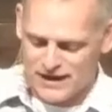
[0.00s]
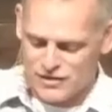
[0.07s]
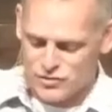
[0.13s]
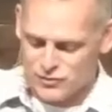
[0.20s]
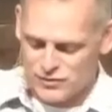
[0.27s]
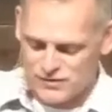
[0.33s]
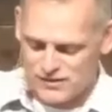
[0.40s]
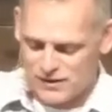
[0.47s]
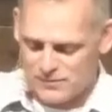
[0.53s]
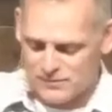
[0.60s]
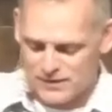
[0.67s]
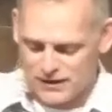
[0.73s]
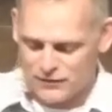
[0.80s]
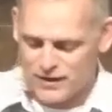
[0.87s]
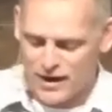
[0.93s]
in Jerusalem,
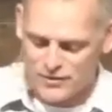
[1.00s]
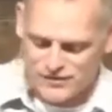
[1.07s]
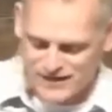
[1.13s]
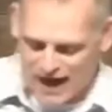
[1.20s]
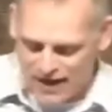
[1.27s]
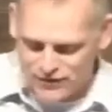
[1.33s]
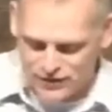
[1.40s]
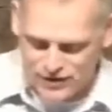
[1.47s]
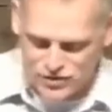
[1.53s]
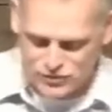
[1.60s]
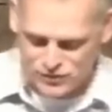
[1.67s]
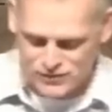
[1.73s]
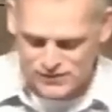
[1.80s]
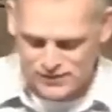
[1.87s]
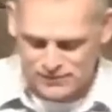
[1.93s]
but the crowd's gathered in
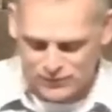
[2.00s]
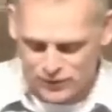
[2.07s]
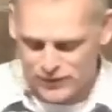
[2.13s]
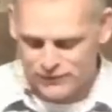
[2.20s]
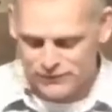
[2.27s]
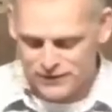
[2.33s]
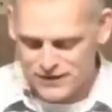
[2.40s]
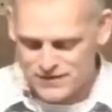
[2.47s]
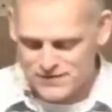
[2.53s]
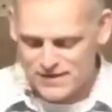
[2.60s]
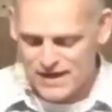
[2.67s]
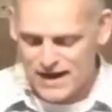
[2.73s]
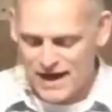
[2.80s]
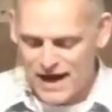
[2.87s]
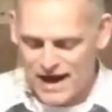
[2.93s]
Jerusalem for the feast.
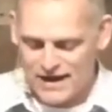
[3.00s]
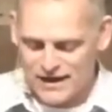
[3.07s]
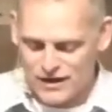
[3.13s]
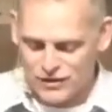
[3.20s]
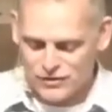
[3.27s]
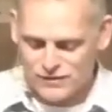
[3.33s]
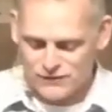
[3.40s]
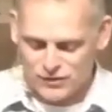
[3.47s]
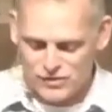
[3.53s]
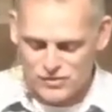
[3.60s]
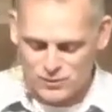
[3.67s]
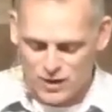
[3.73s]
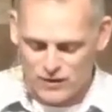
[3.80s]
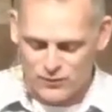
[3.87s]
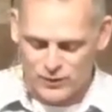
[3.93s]
And here's in verse
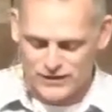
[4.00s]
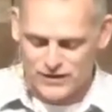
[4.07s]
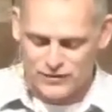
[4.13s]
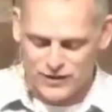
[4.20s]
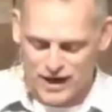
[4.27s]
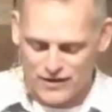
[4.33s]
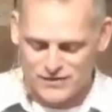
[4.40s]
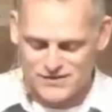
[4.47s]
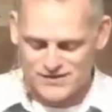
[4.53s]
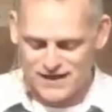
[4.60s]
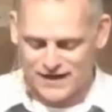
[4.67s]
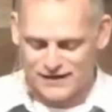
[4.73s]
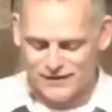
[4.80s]
12 what the crowd is saying.